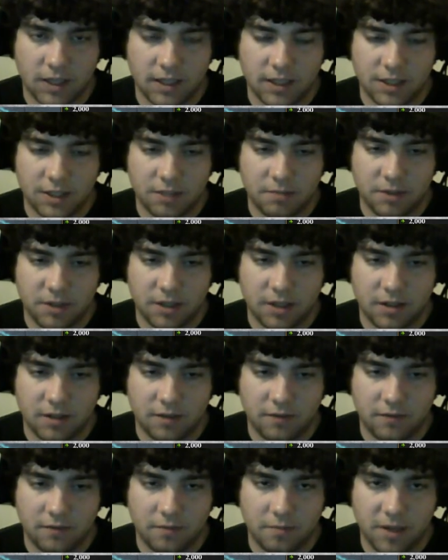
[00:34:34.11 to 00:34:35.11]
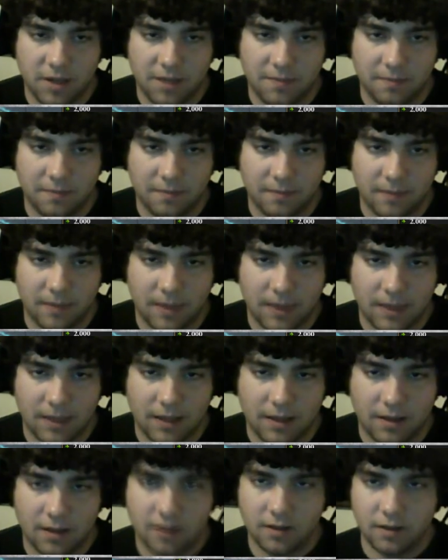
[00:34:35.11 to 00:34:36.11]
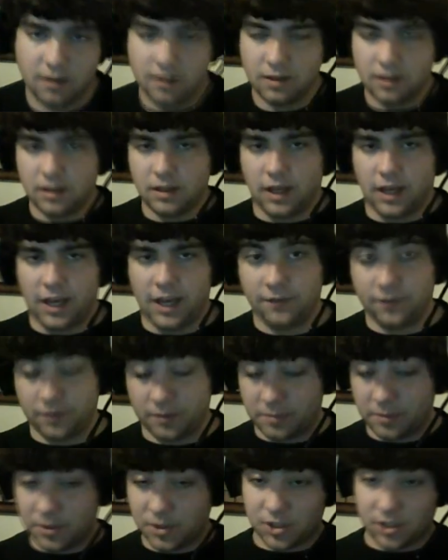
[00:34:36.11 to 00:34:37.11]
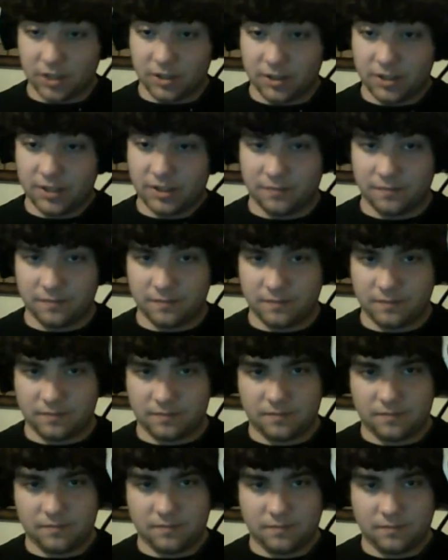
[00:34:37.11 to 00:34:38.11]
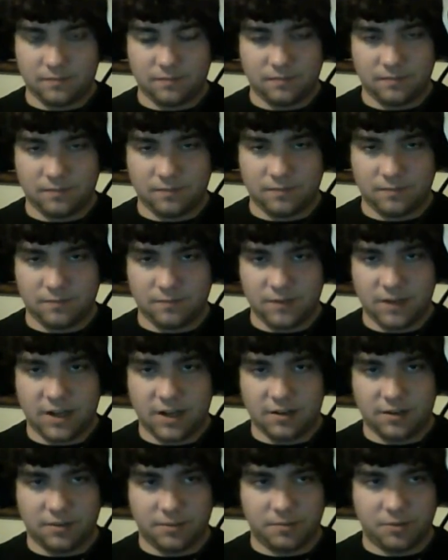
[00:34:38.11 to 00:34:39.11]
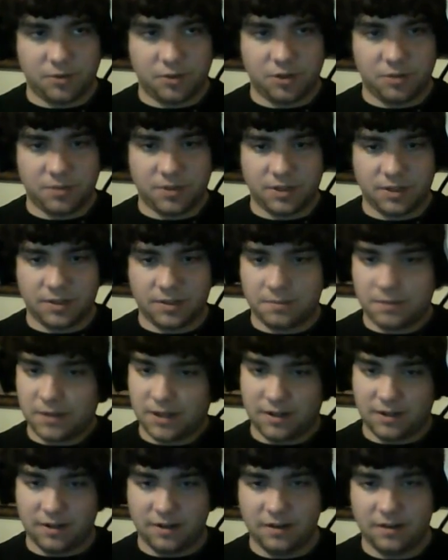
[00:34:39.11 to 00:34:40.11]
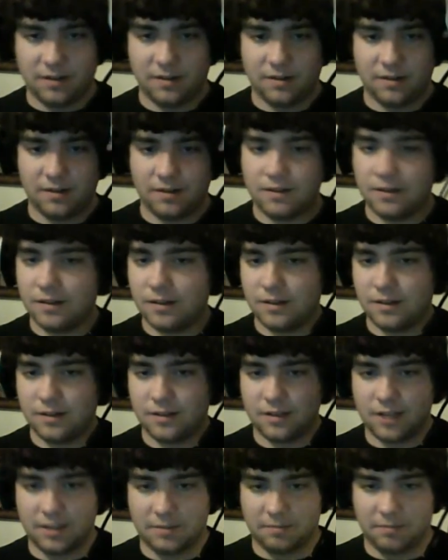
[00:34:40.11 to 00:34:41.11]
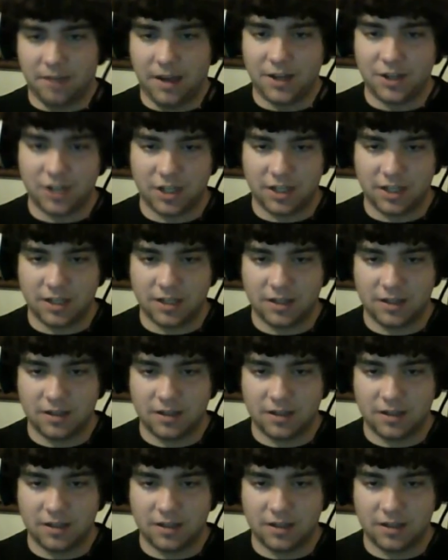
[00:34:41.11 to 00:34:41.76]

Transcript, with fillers: that should be good enough for me. And for Portugal, too. Wow, their troops disappeared. Like magic.